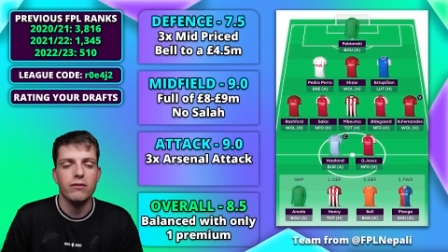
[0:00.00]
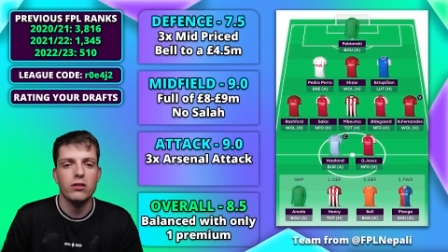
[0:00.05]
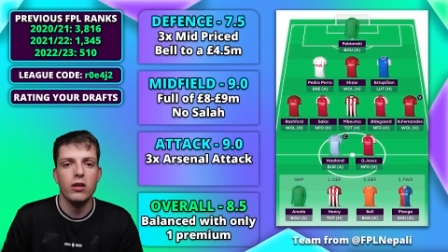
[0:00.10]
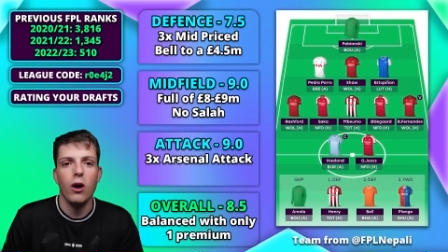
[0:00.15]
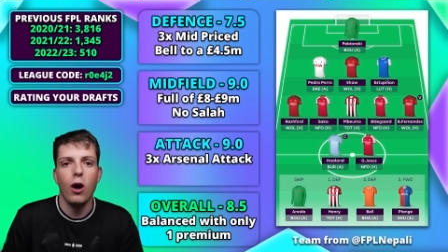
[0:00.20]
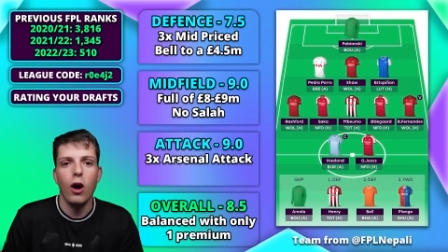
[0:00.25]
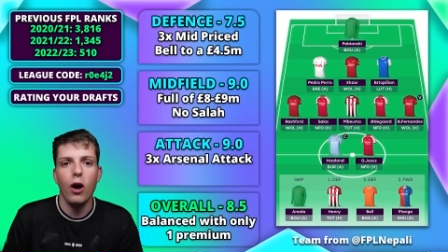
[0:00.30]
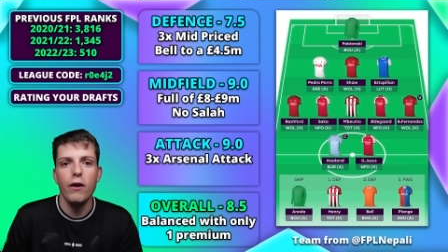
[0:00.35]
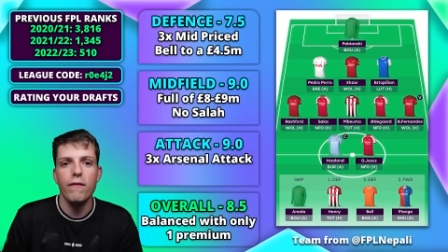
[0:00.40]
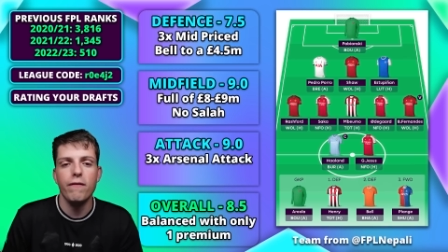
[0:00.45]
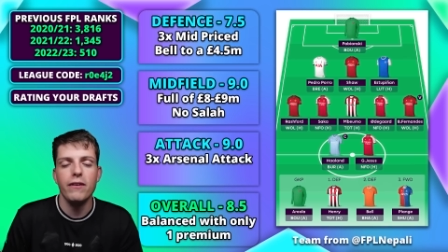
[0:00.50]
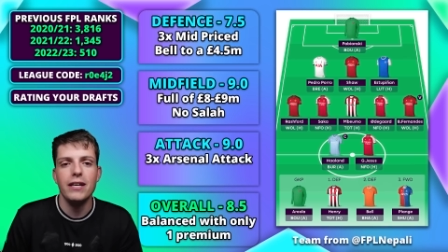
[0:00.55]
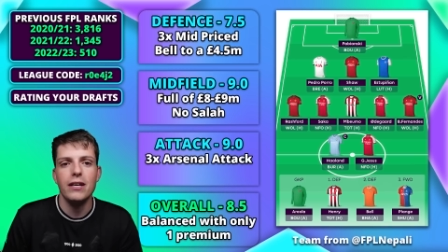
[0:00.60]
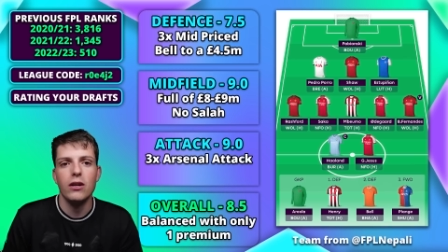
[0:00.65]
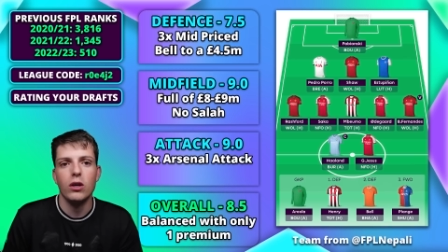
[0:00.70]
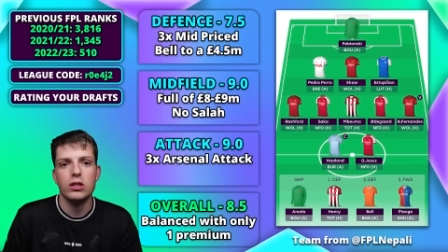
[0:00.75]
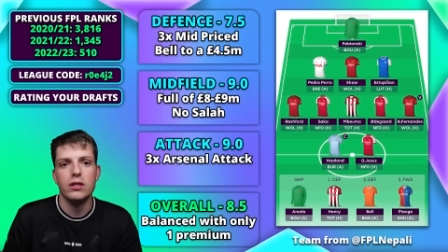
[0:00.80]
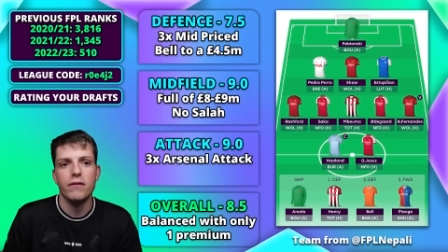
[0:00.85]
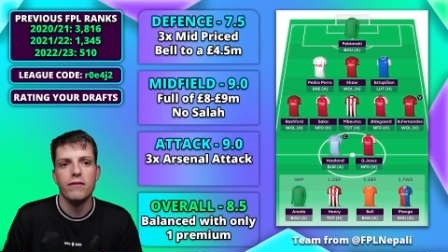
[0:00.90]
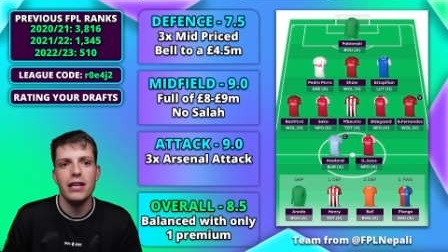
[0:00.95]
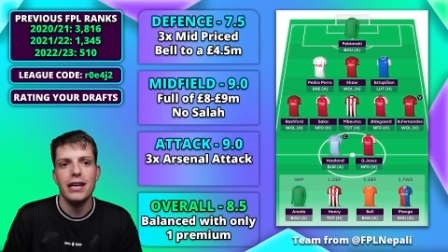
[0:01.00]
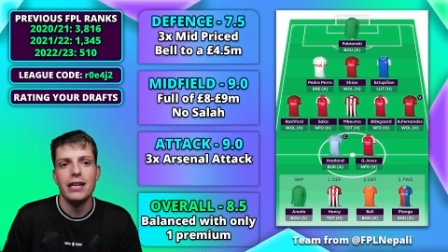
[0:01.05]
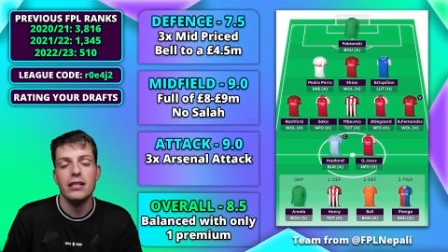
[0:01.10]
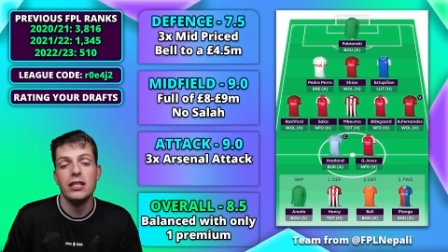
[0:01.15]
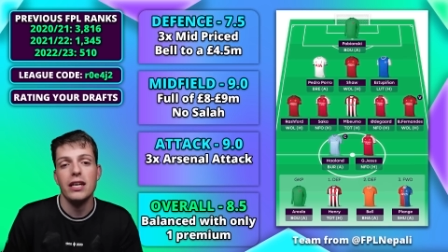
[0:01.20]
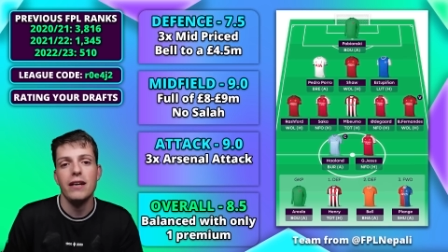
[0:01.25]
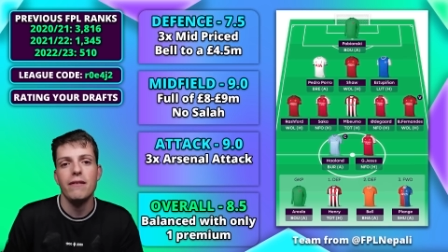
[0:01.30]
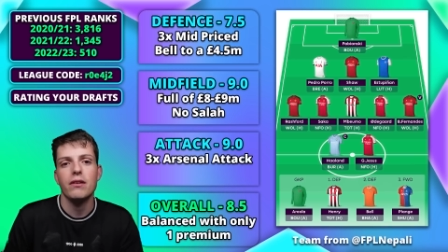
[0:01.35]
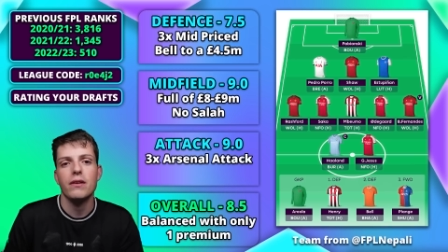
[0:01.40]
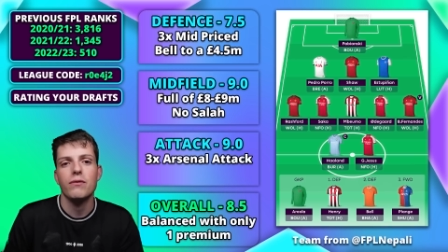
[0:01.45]
So hopefully lots of things,
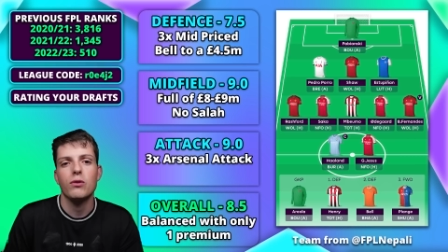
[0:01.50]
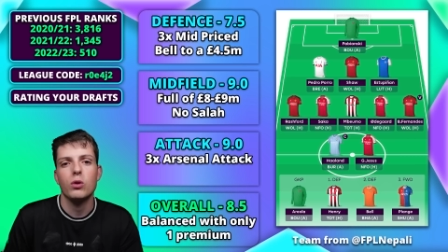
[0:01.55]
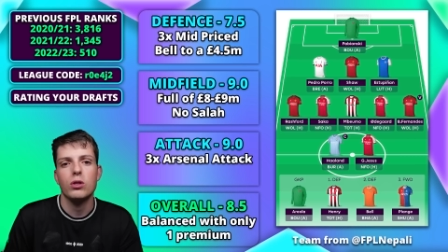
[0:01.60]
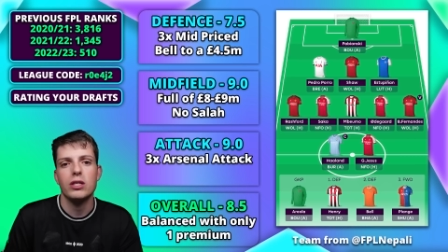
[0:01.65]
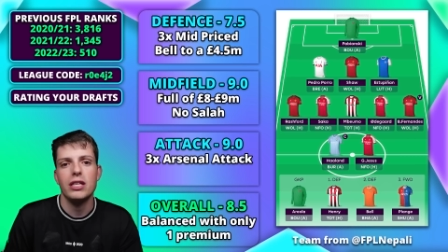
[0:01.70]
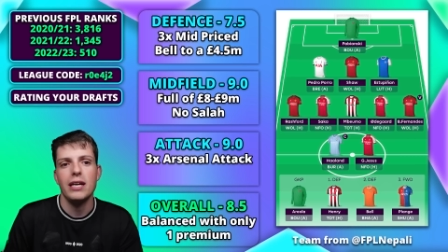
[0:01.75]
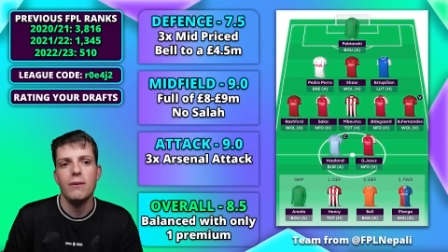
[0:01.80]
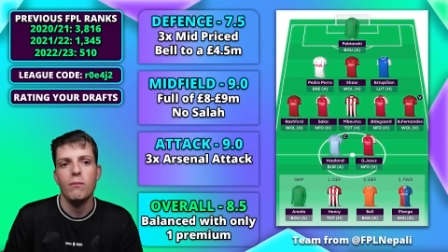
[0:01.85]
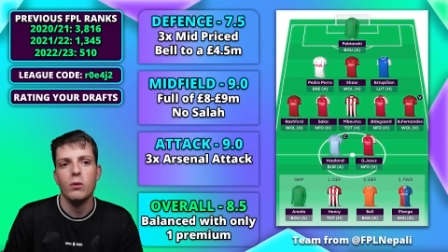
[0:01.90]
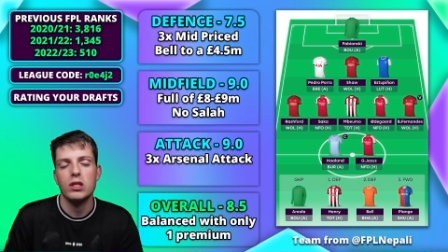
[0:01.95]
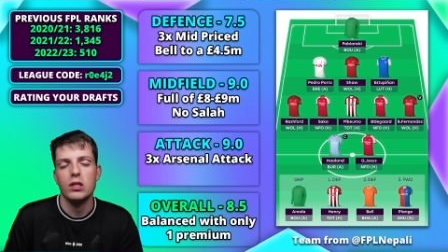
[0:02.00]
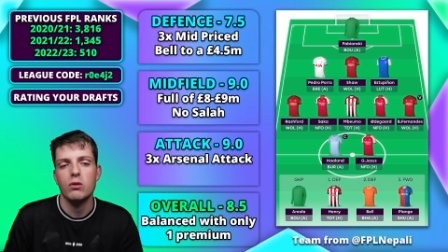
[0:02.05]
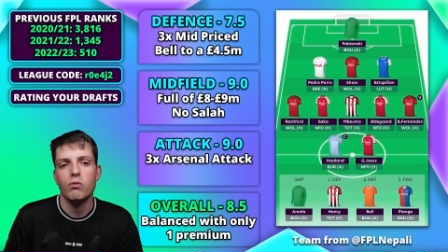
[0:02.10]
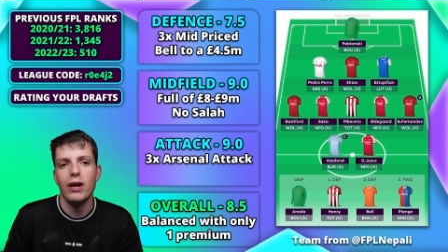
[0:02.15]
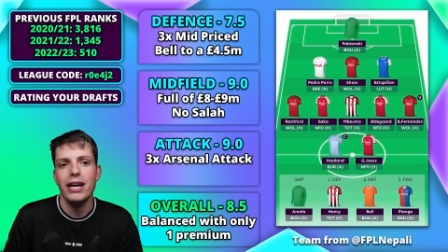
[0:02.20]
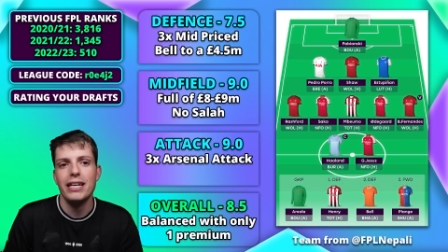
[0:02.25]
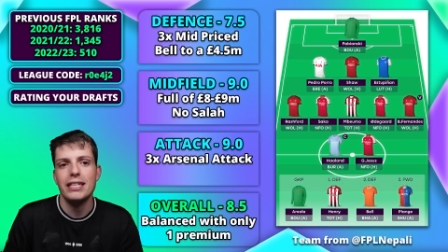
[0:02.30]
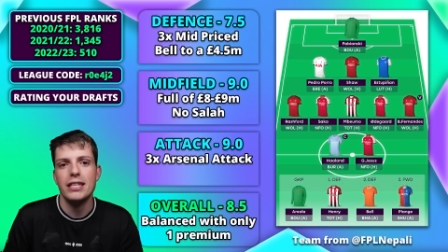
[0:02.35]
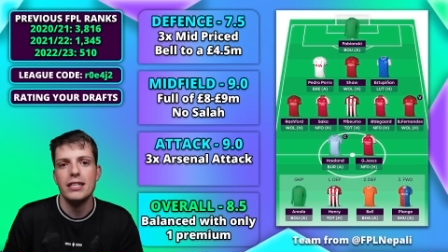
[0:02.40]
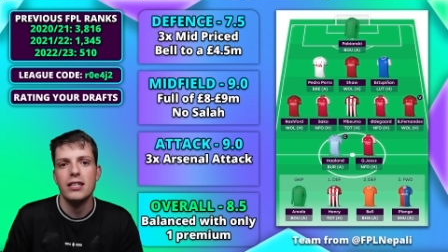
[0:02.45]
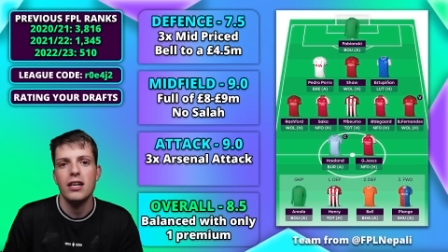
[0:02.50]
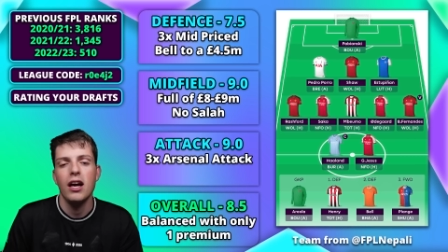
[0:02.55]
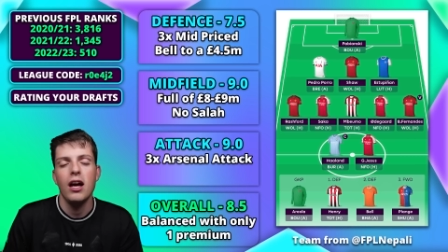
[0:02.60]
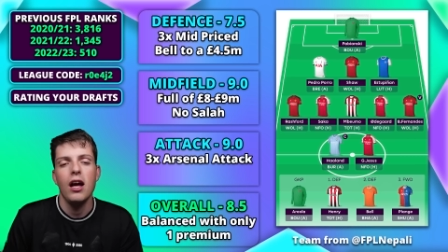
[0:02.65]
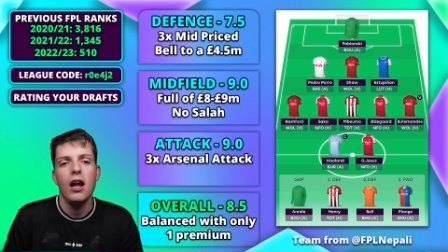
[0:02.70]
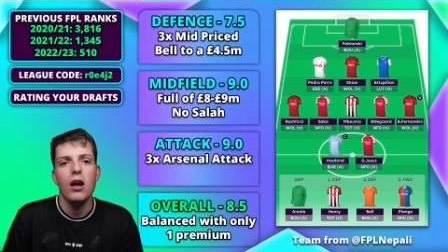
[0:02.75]
even if your team wasn't rated,